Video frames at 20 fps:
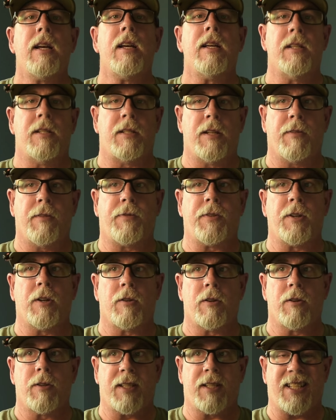is if
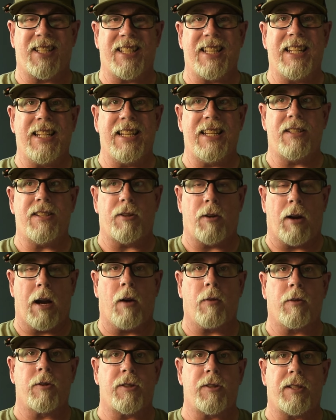your C's, your
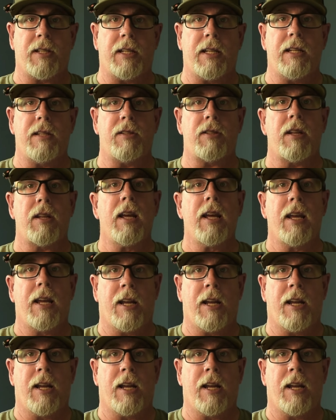outer C's,